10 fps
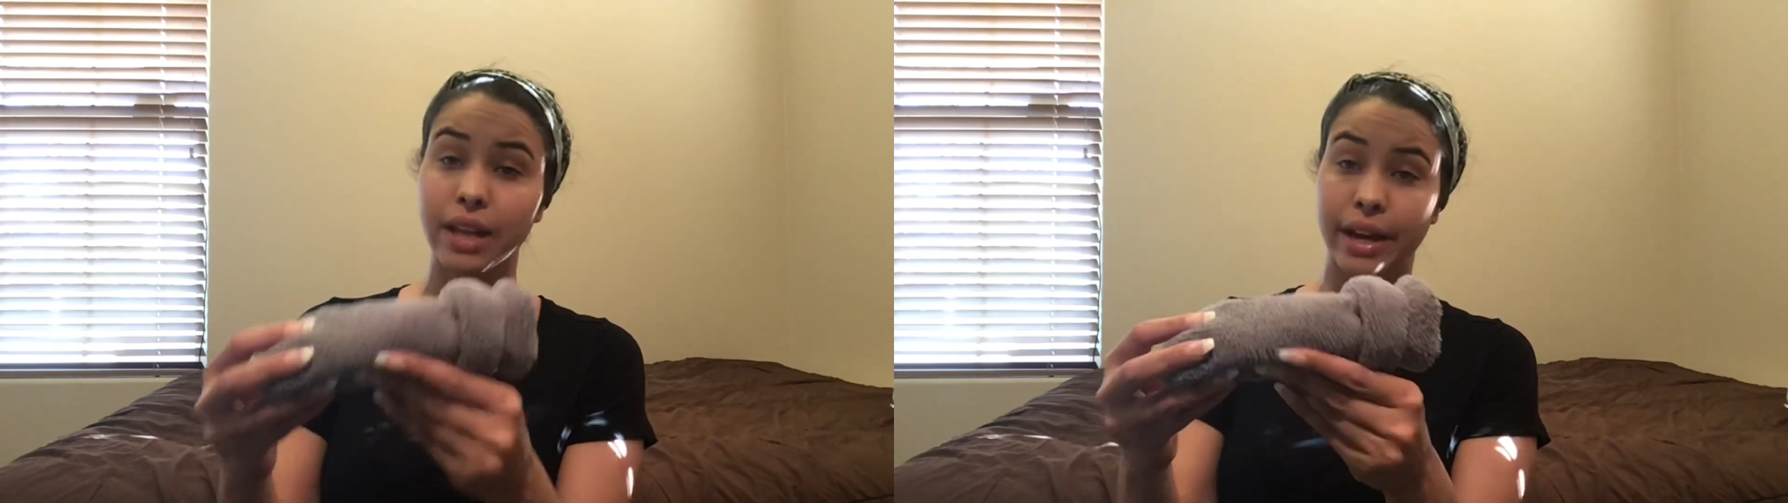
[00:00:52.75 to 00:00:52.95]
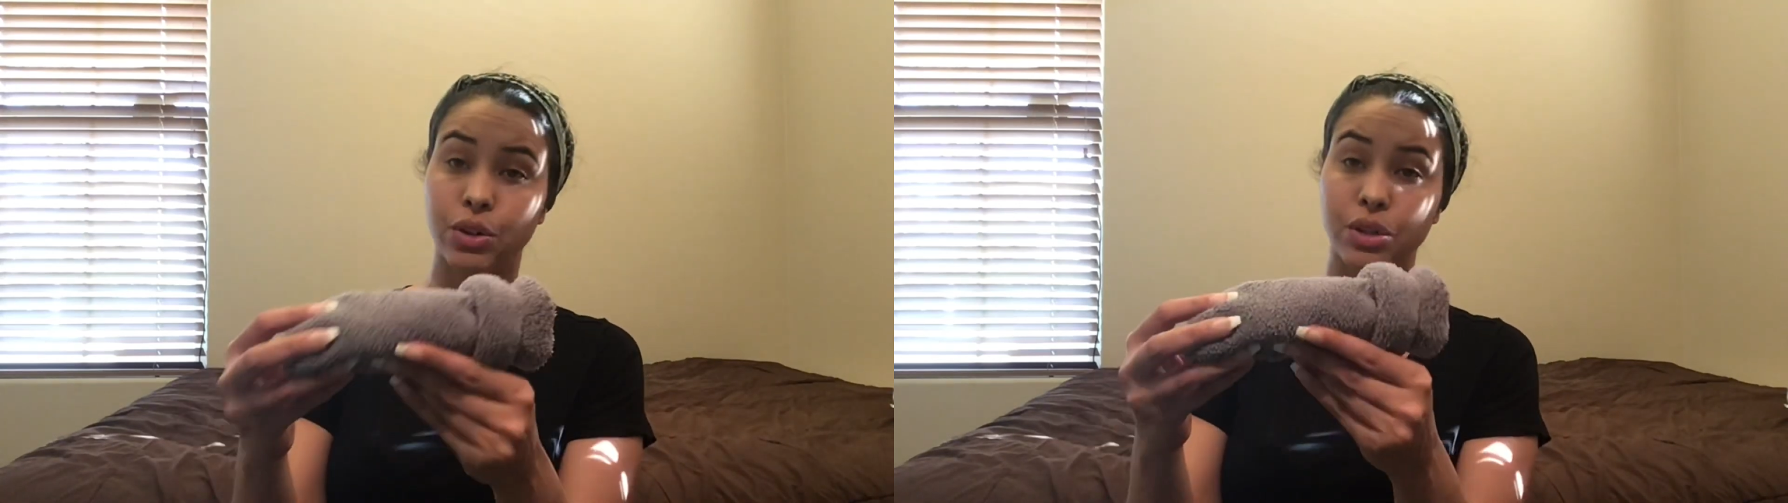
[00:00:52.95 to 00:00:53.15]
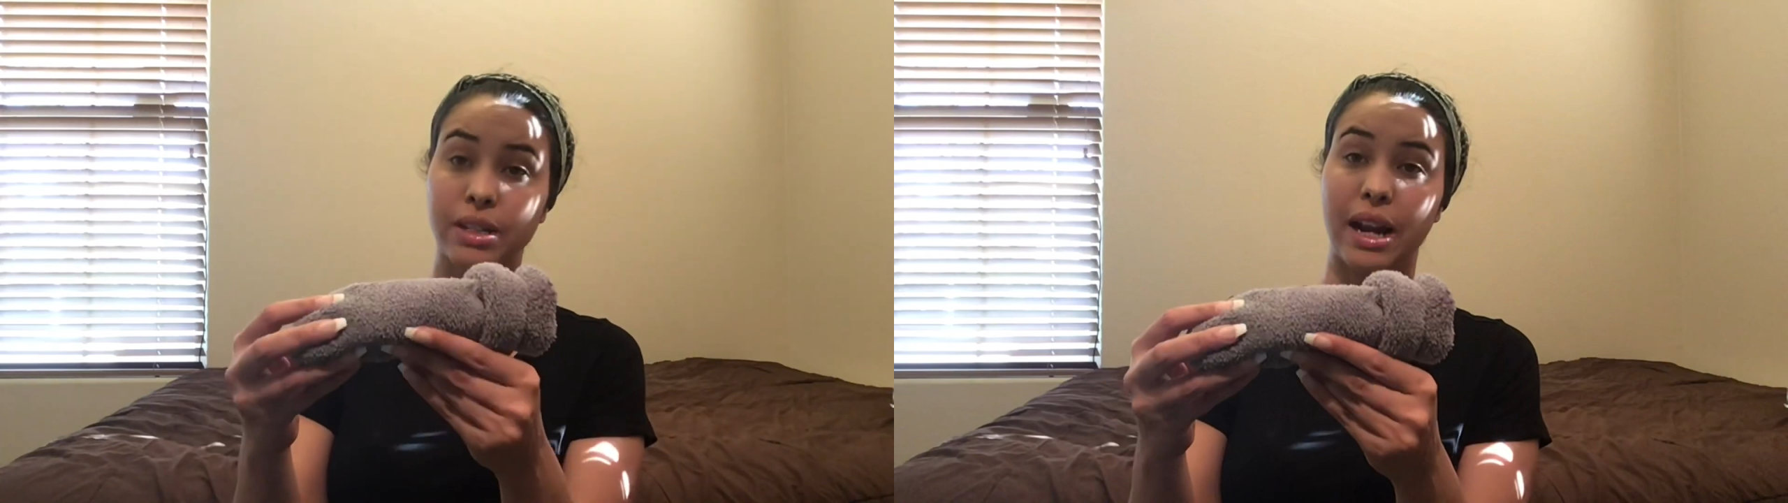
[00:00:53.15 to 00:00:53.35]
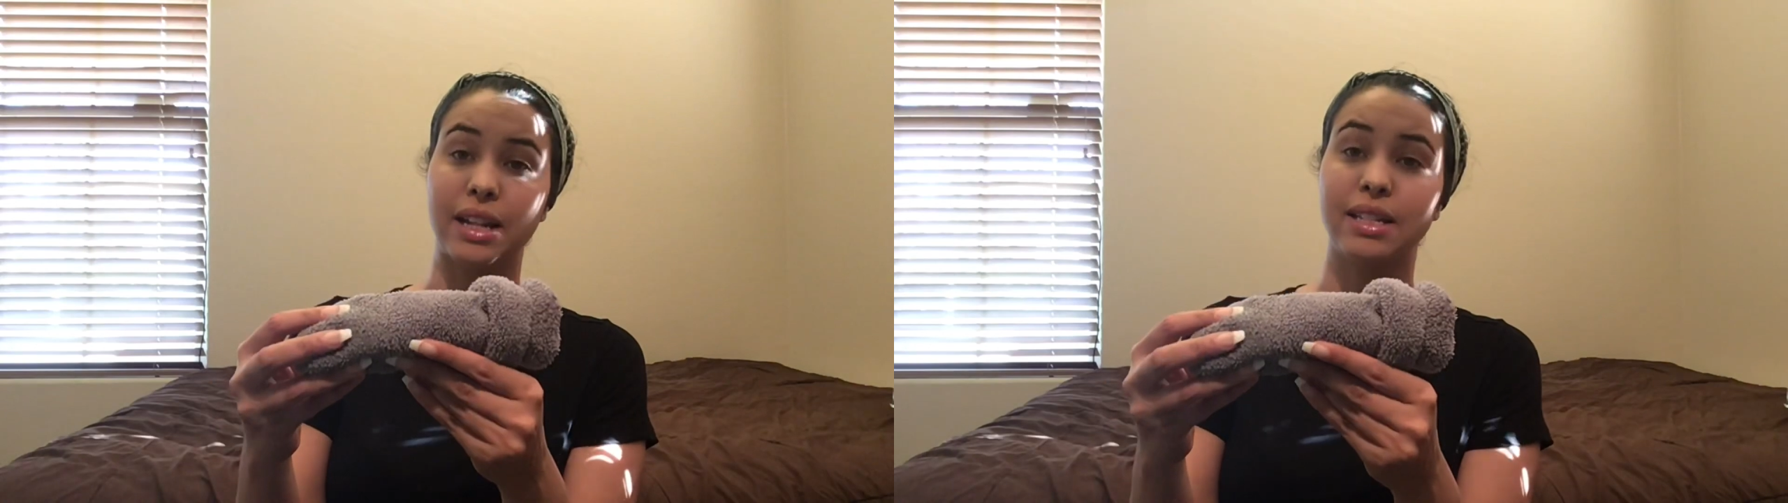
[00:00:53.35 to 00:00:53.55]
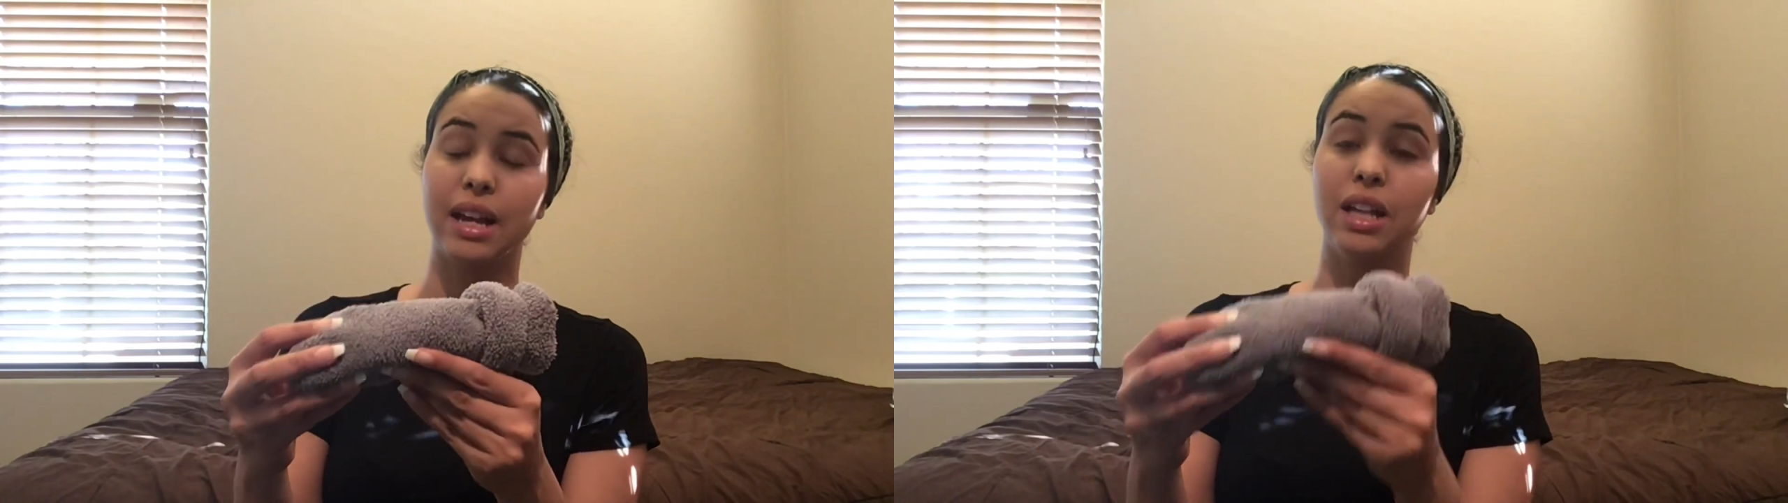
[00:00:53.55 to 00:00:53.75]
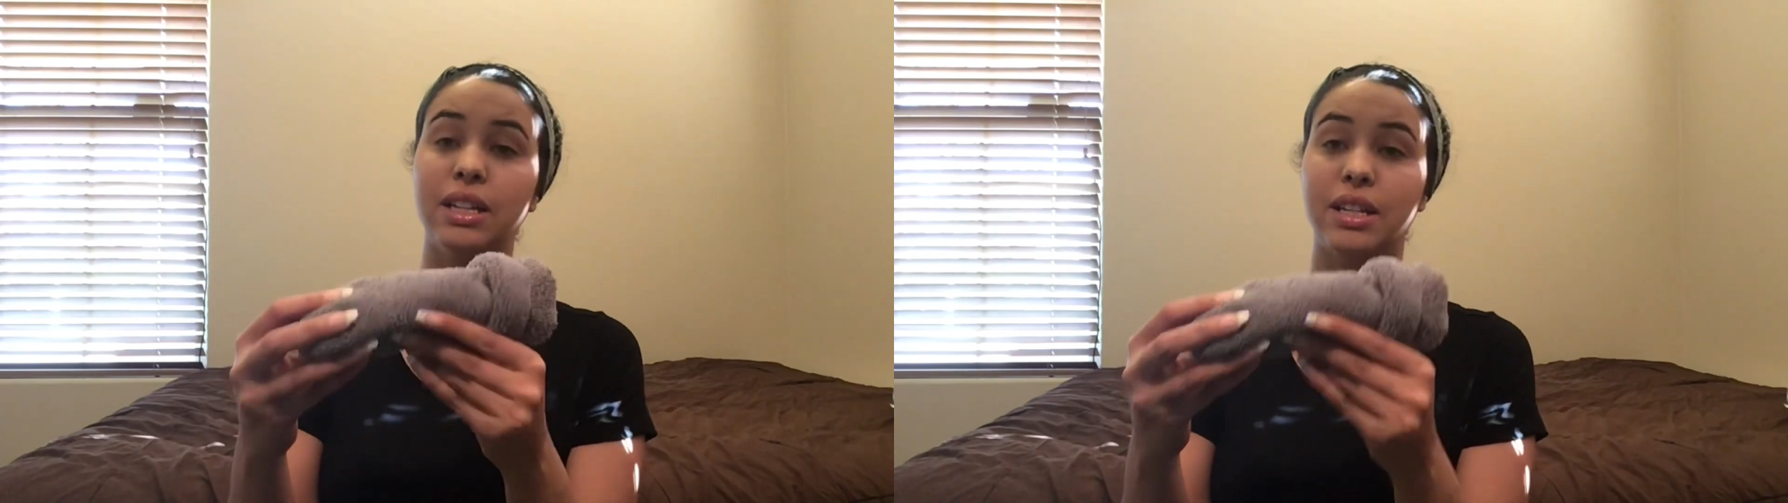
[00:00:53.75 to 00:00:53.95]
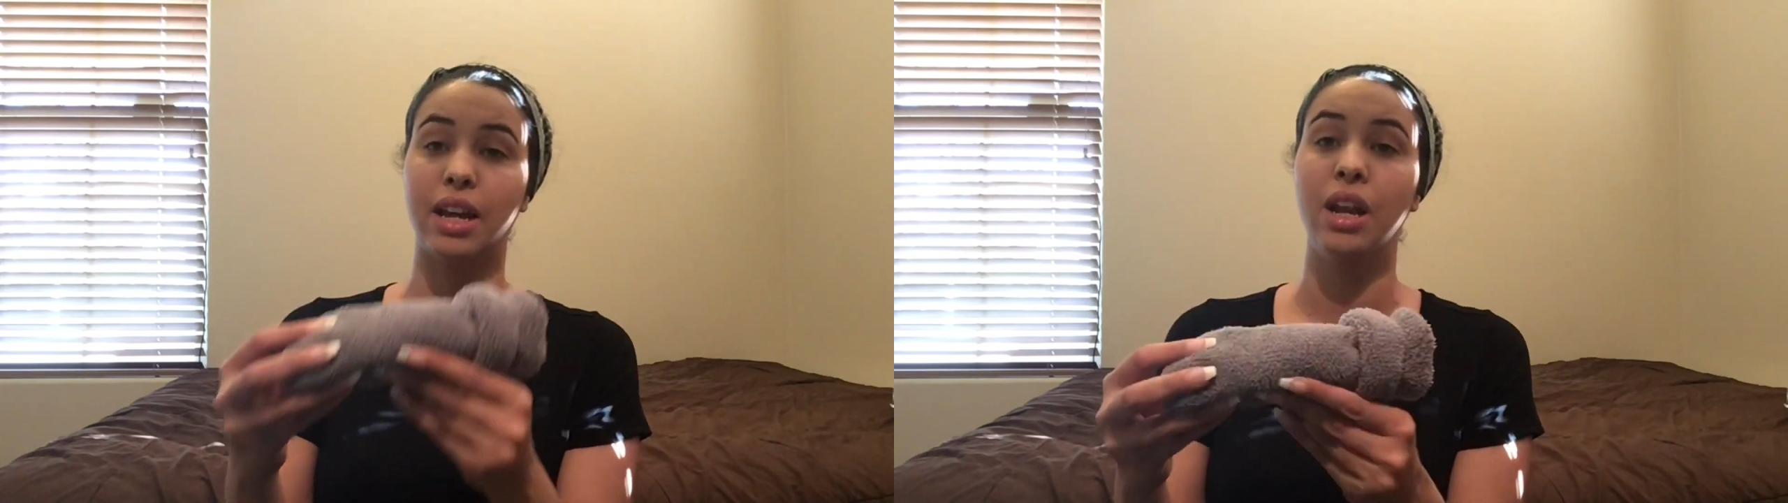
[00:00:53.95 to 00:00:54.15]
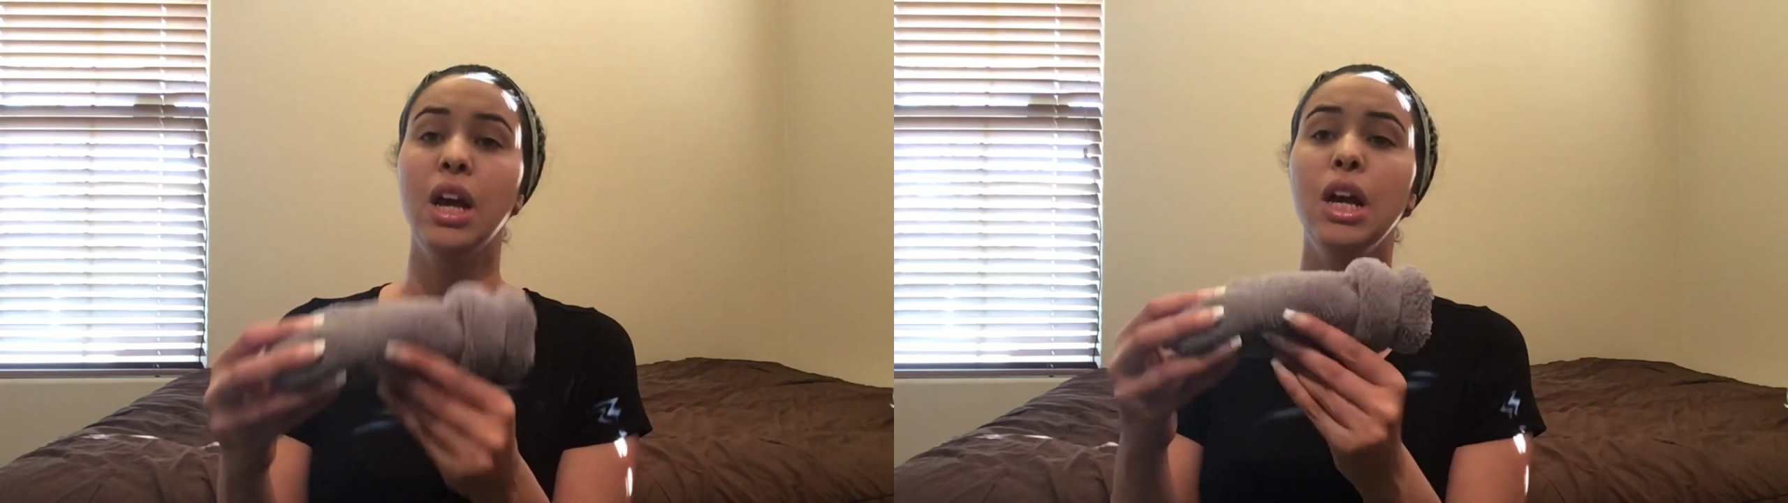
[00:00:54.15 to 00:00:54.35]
hydrostatic skeleton,